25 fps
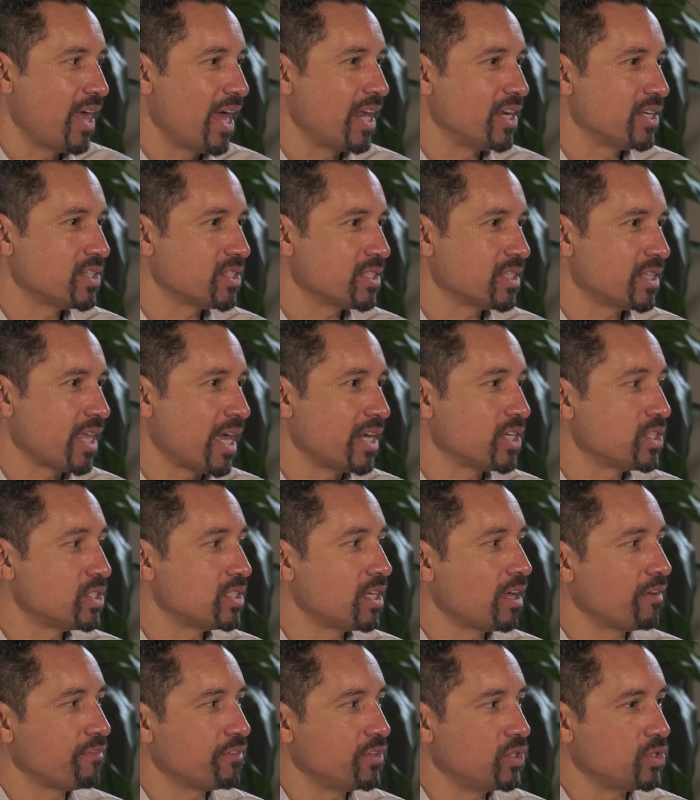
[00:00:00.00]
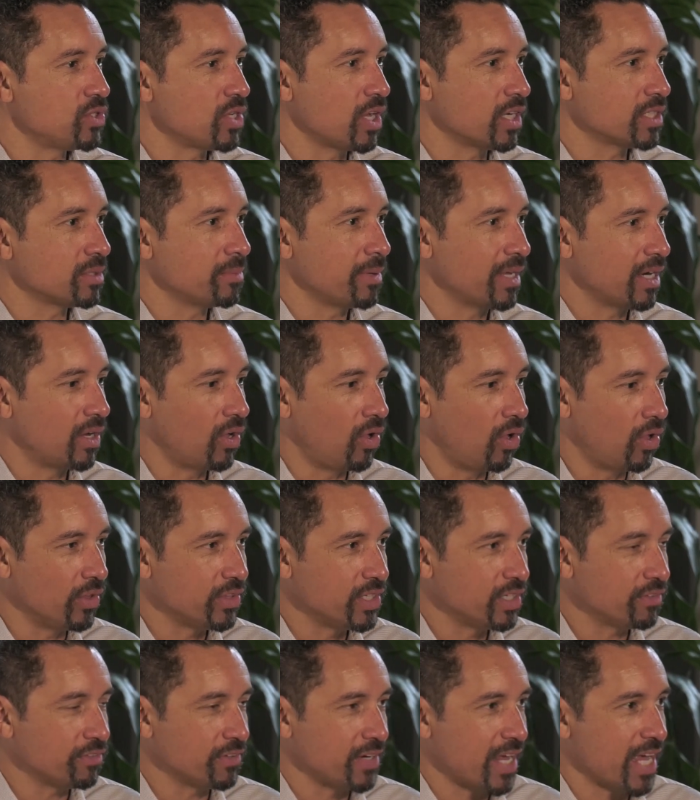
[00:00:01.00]
is, that is tough. And you talked about how all the
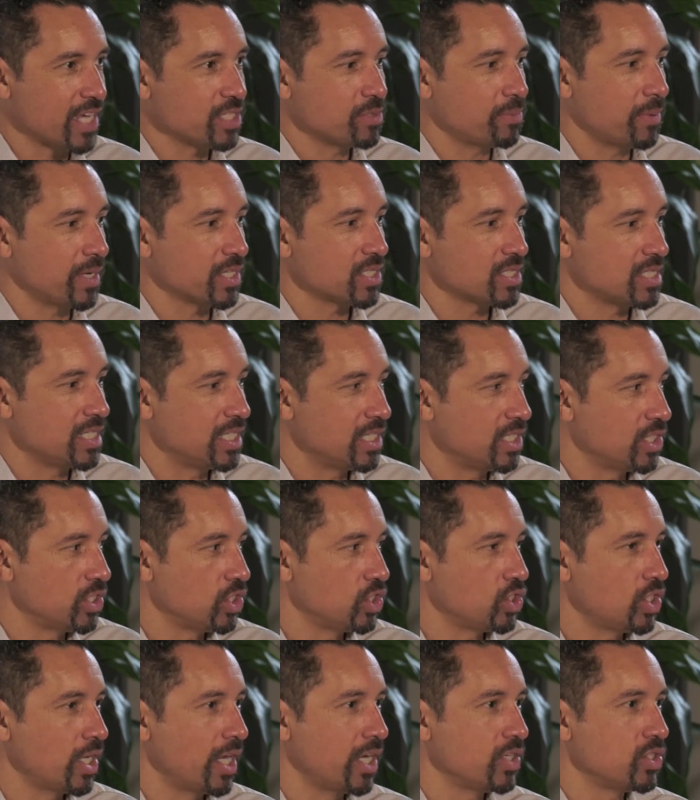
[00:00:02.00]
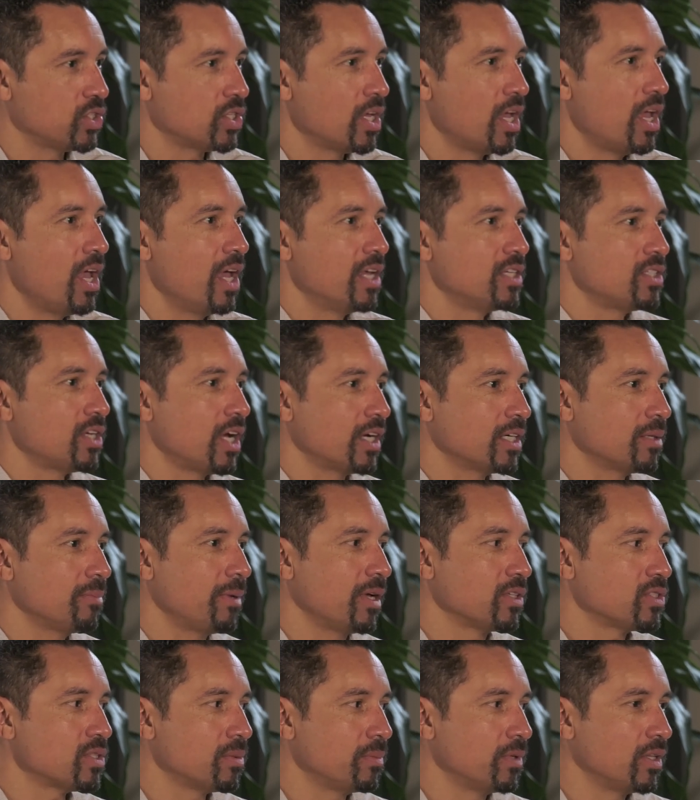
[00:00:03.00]
different aspects needed to change. Talk
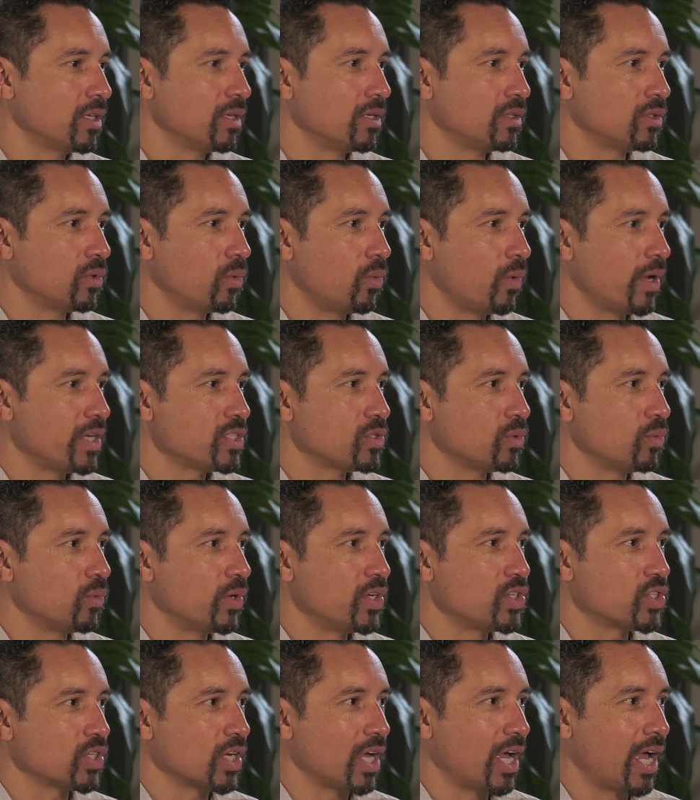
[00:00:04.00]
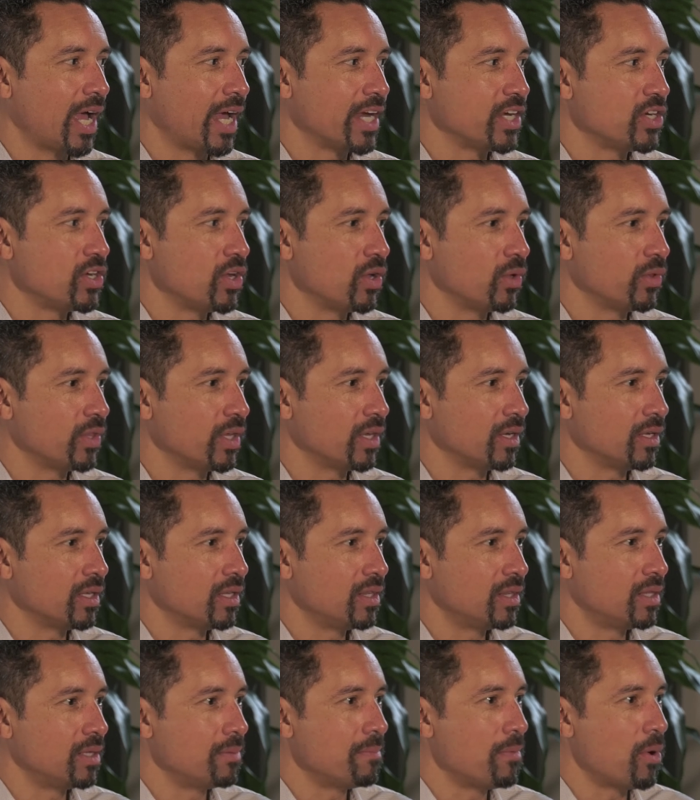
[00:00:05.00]
about some of the, the ways in which I know that
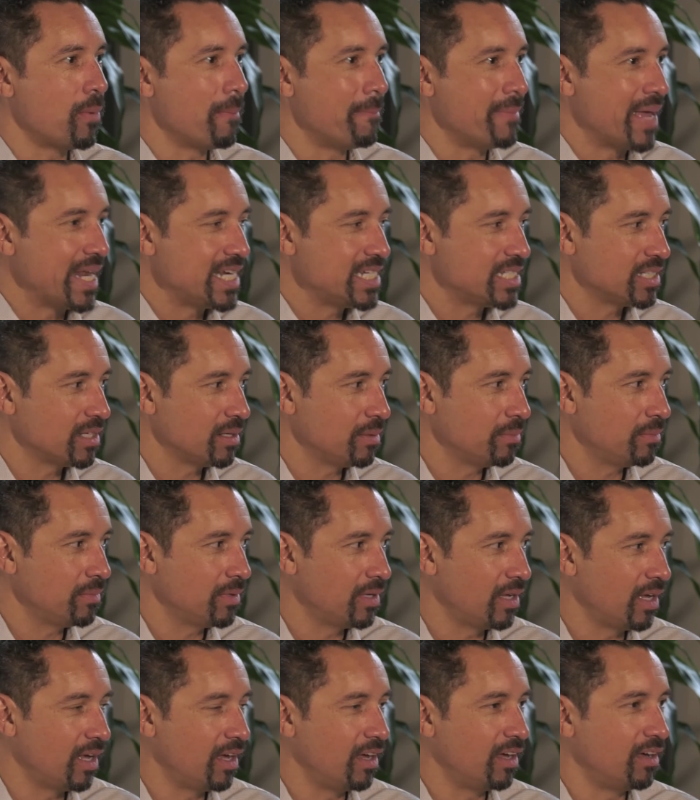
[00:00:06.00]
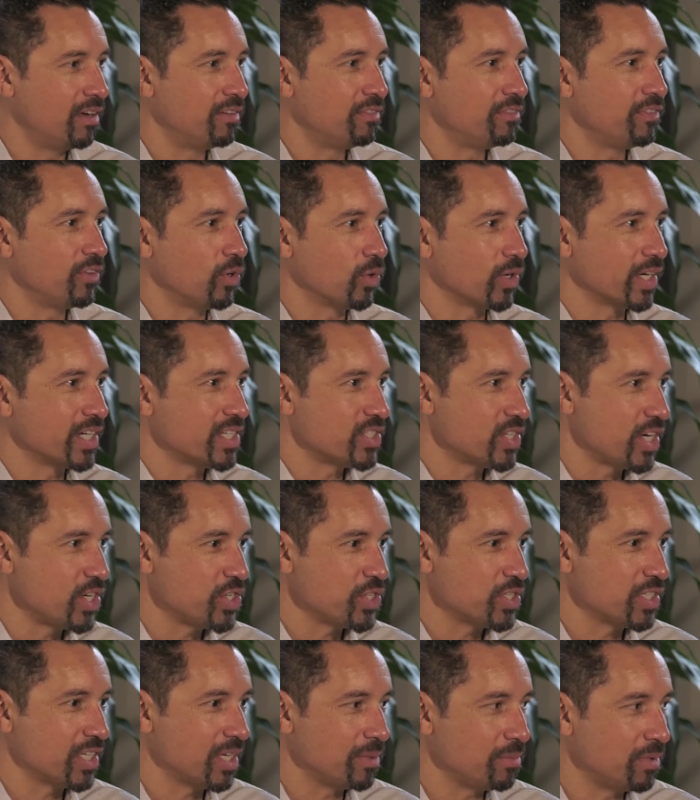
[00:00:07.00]
the momentum of the
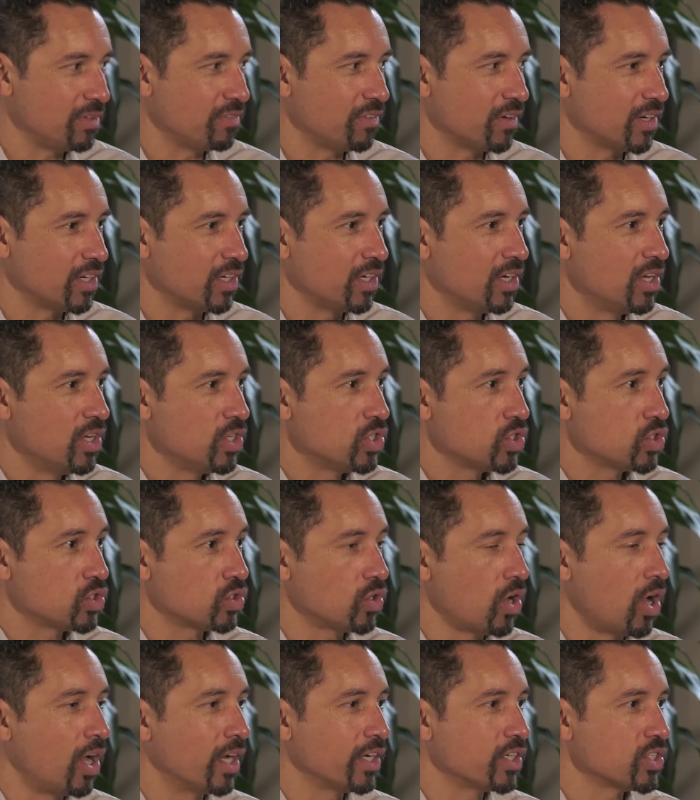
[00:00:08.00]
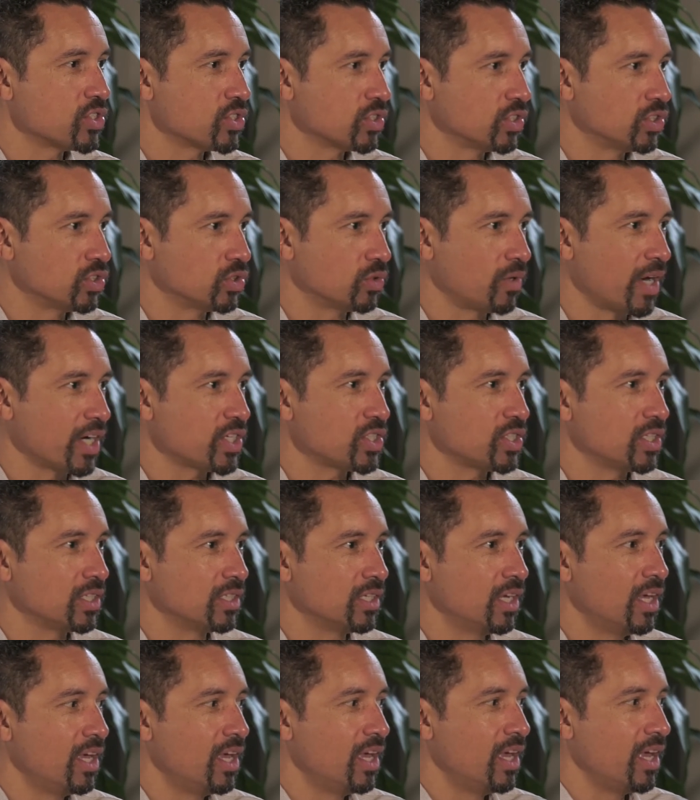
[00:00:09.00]
organization can be very strong in a certain direction.